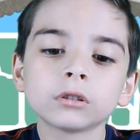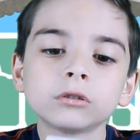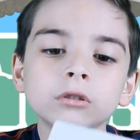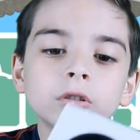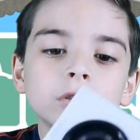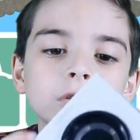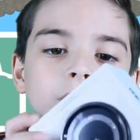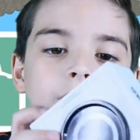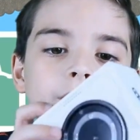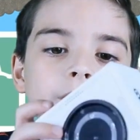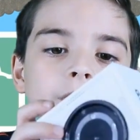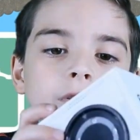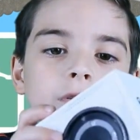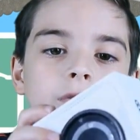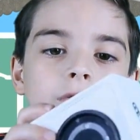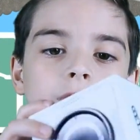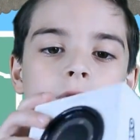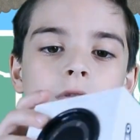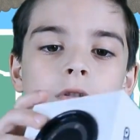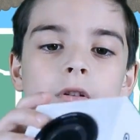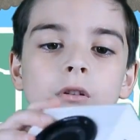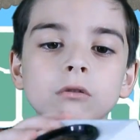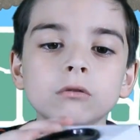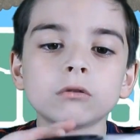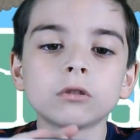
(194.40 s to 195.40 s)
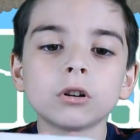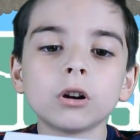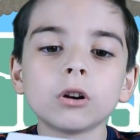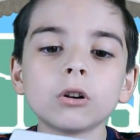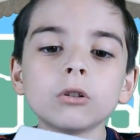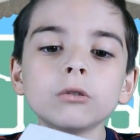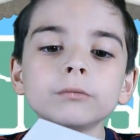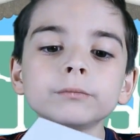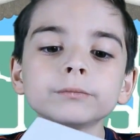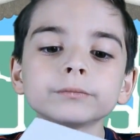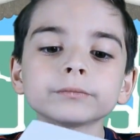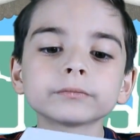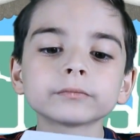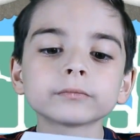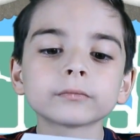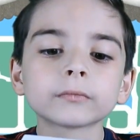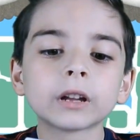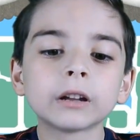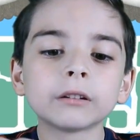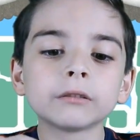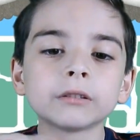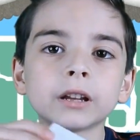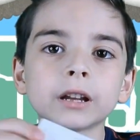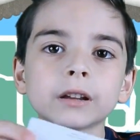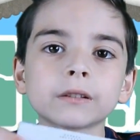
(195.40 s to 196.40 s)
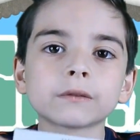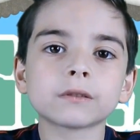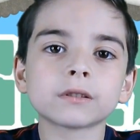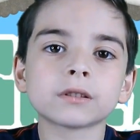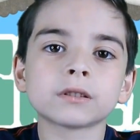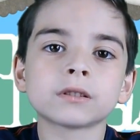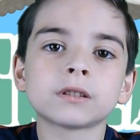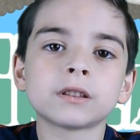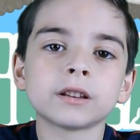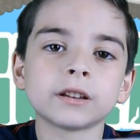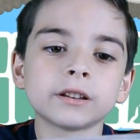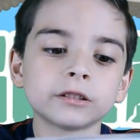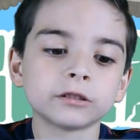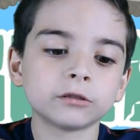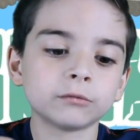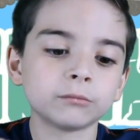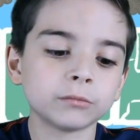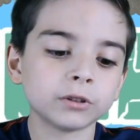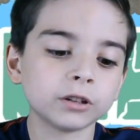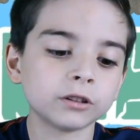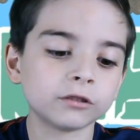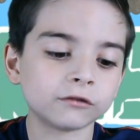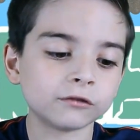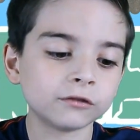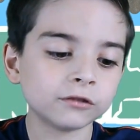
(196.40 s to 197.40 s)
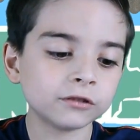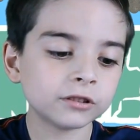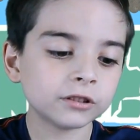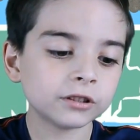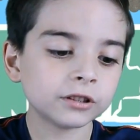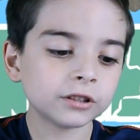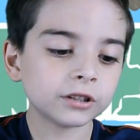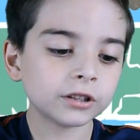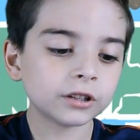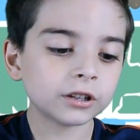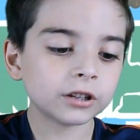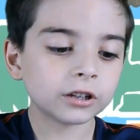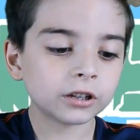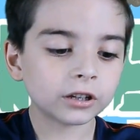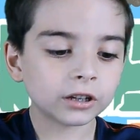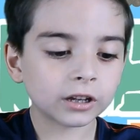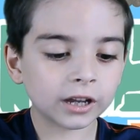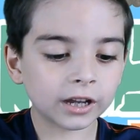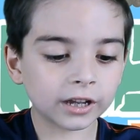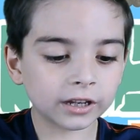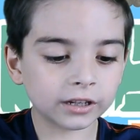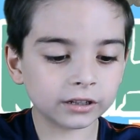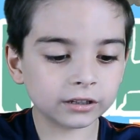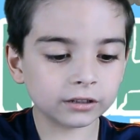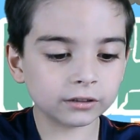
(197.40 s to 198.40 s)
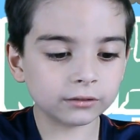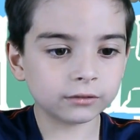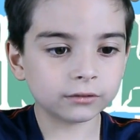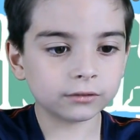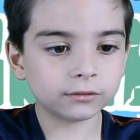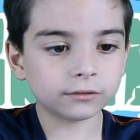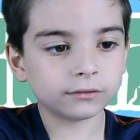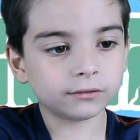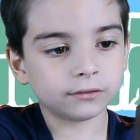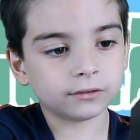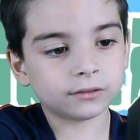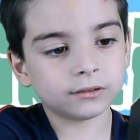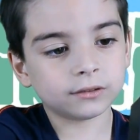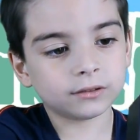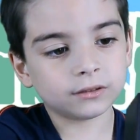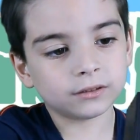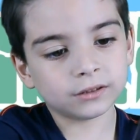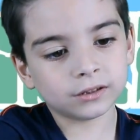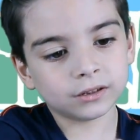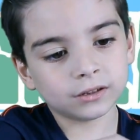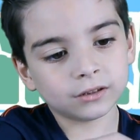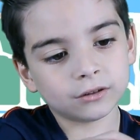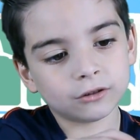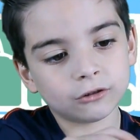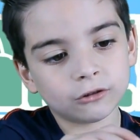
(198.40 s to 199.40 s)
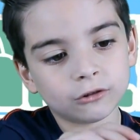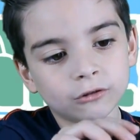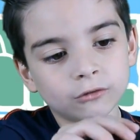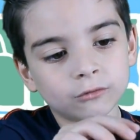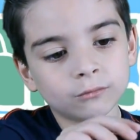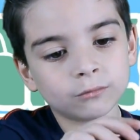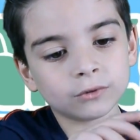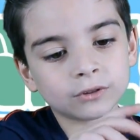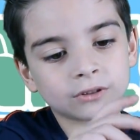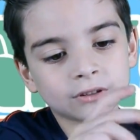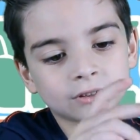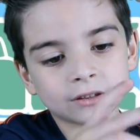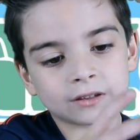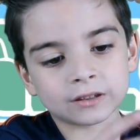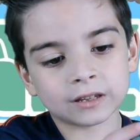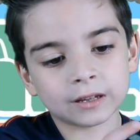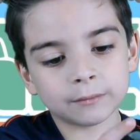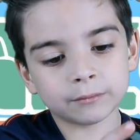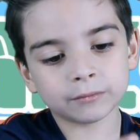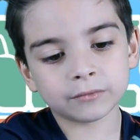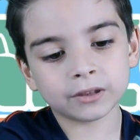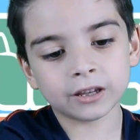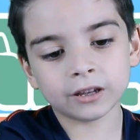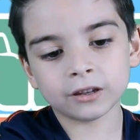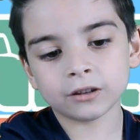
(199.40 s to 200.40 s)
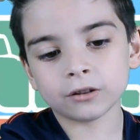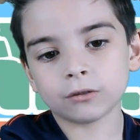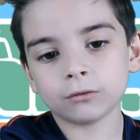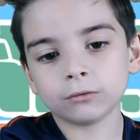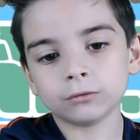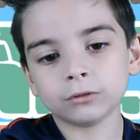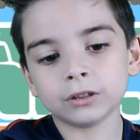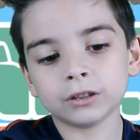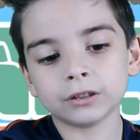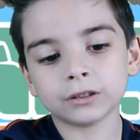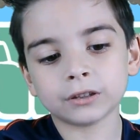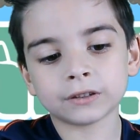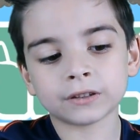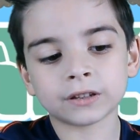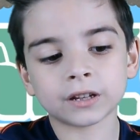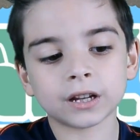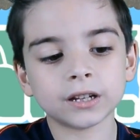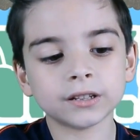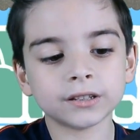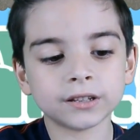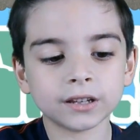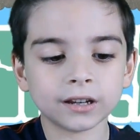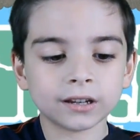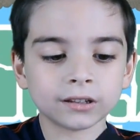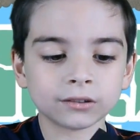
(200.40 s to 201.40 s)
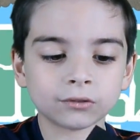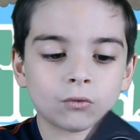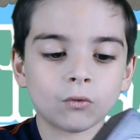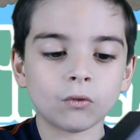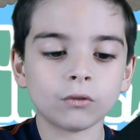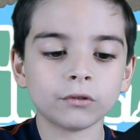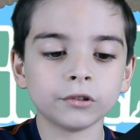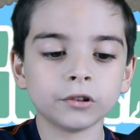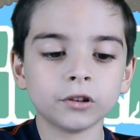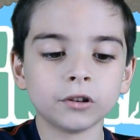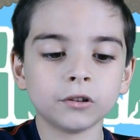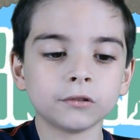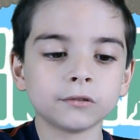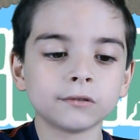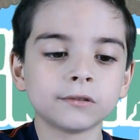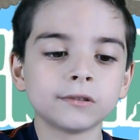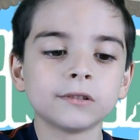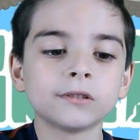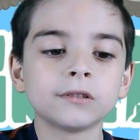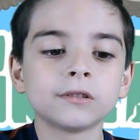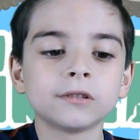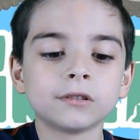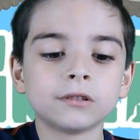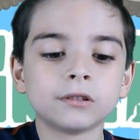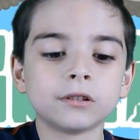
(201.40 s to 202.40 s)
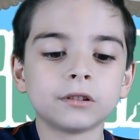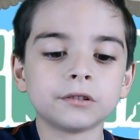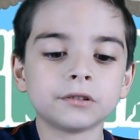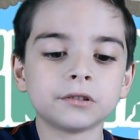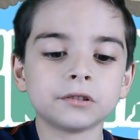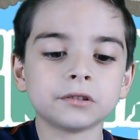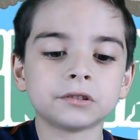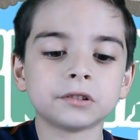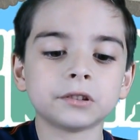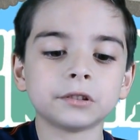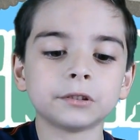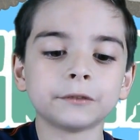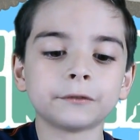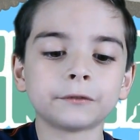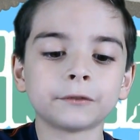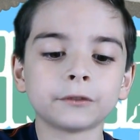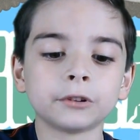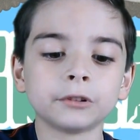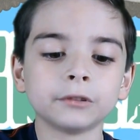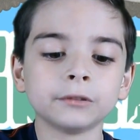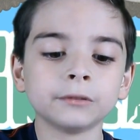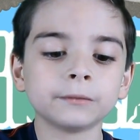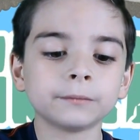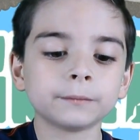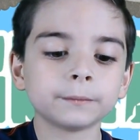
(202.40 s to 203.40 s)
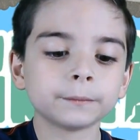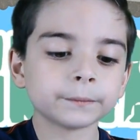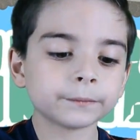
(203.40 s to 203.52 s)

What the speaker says: the Oreo logo, and you have this thing in the middle. And almost the same thing, only in the sides it has Oreos, not just in the front.